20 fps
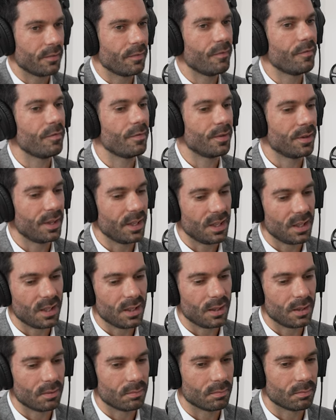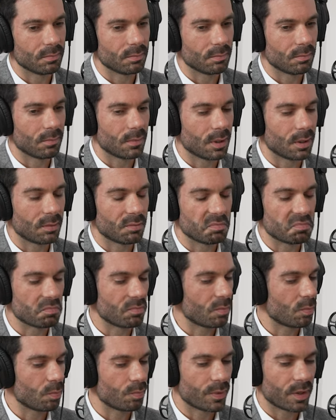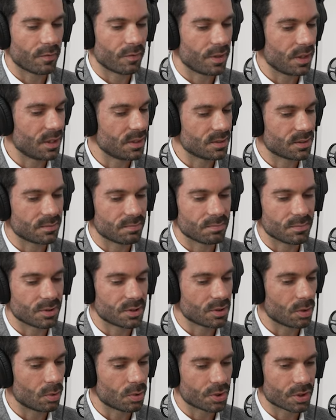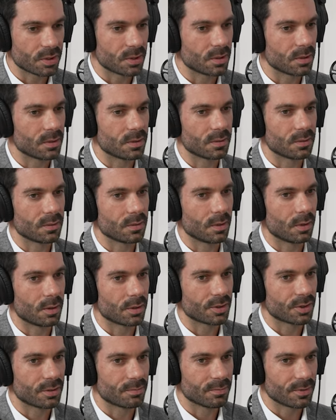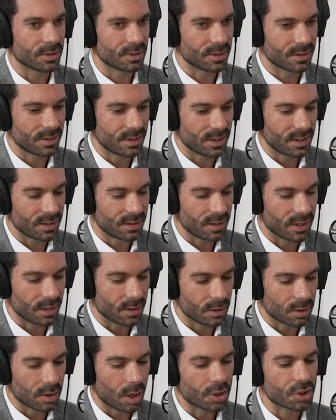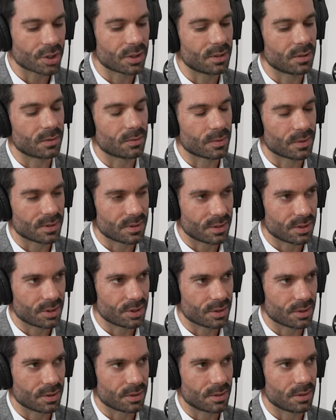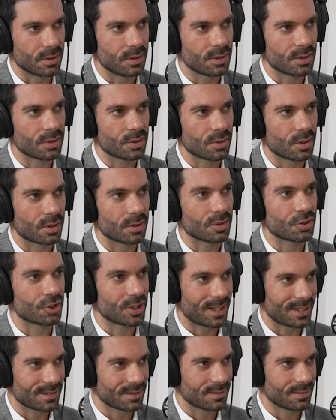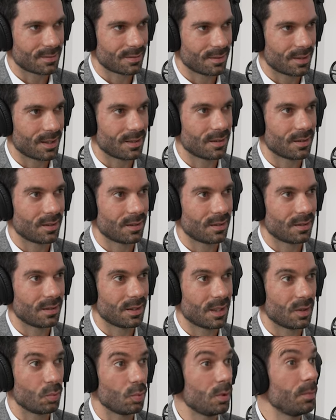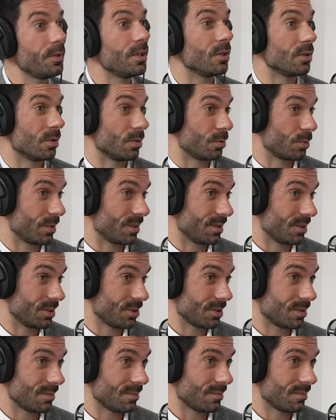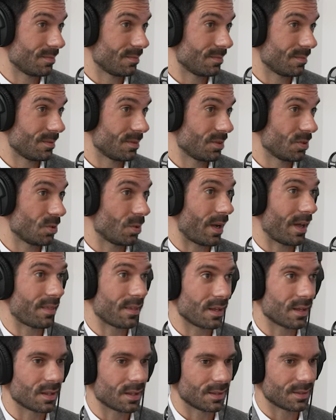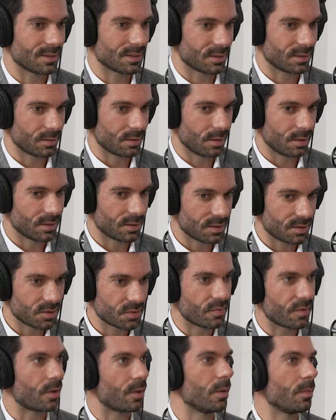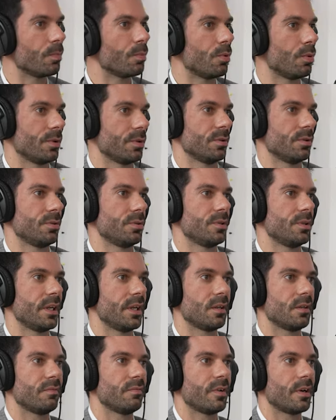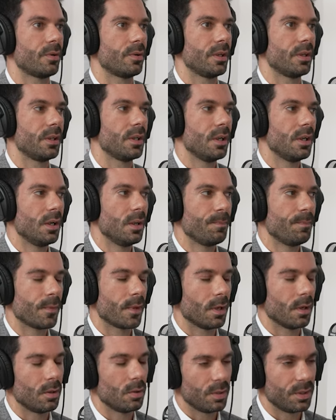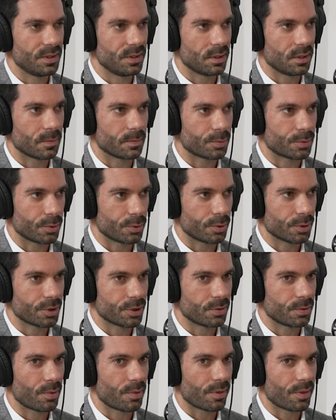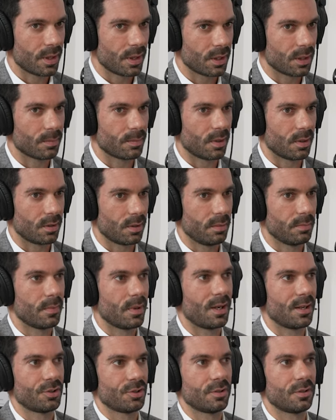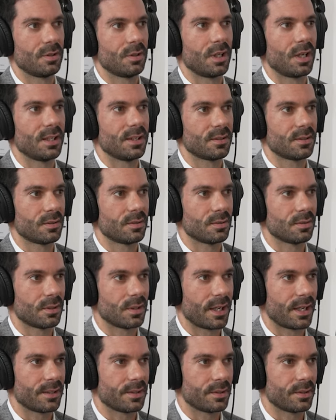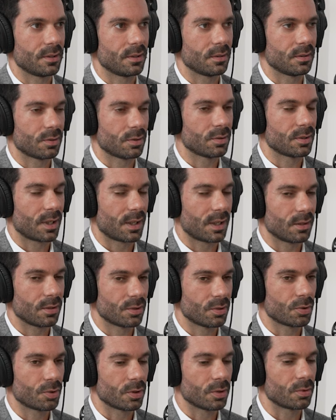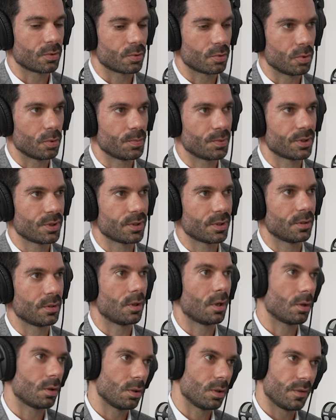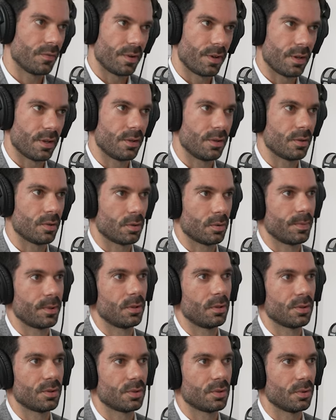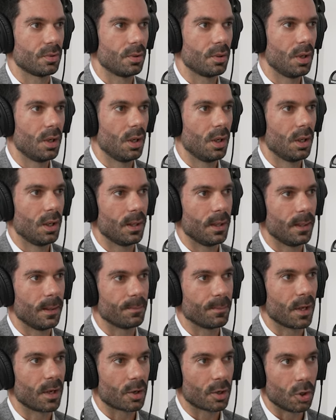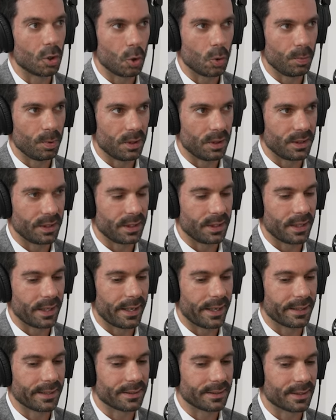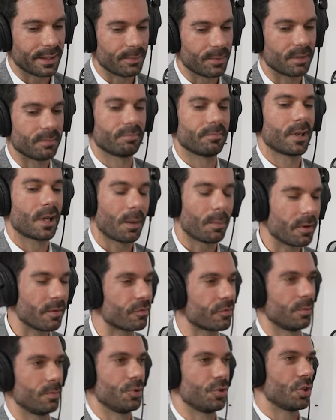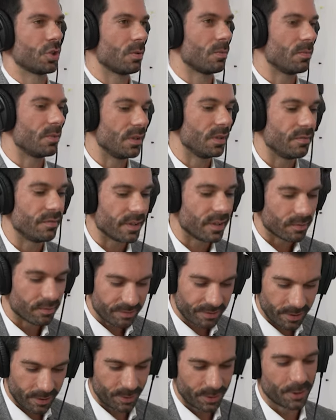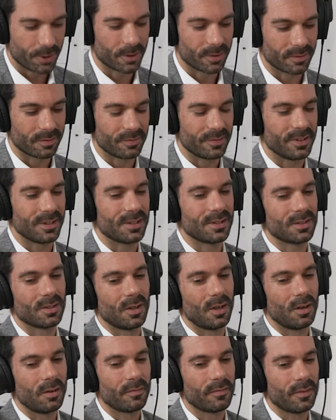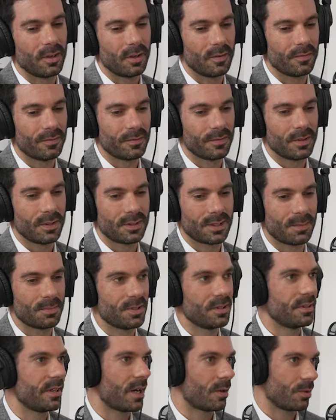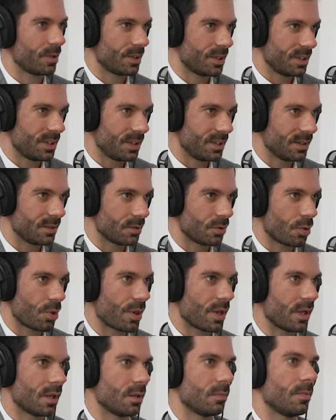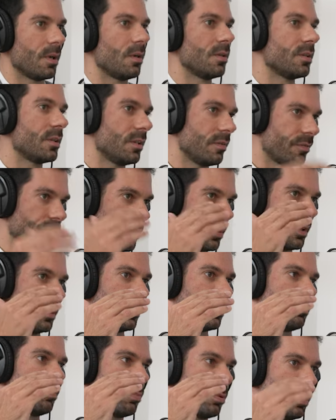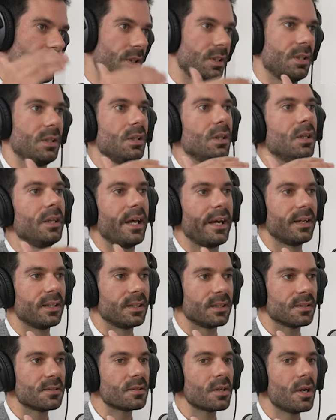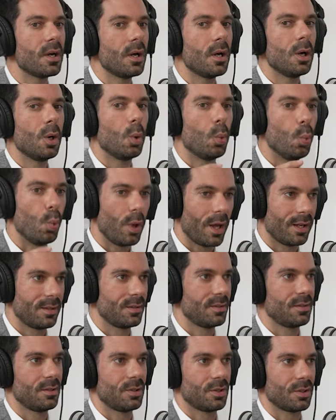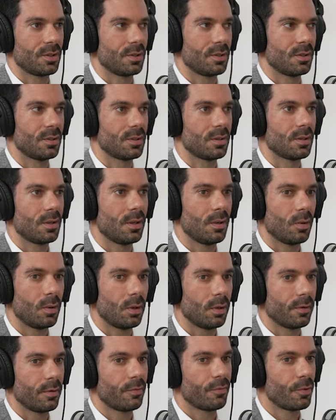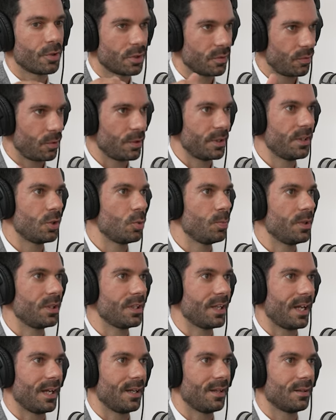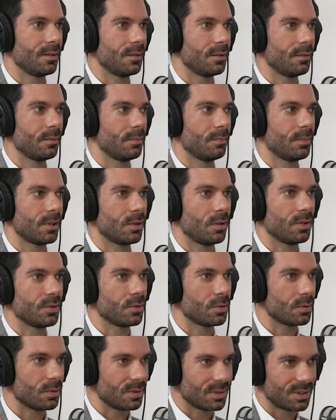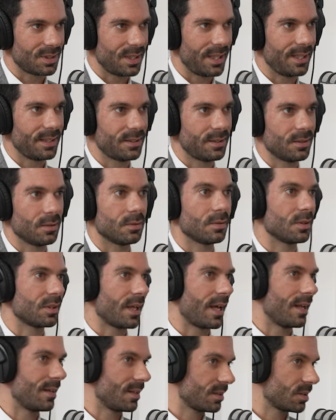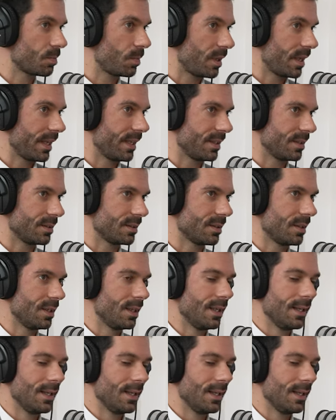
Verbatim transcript: if the um, if the social or the the ecological transition is not just, then there will be no transition." So I think it's it is very important to take a very holistic approach to think about the marginalized society, social groups, not only within Europe but also um, globally. And I mean, coming from Germany, we are very convinced of of subsidiarity to think about different political layers where decisions uh, first of all need to be taken but also translated and, and explained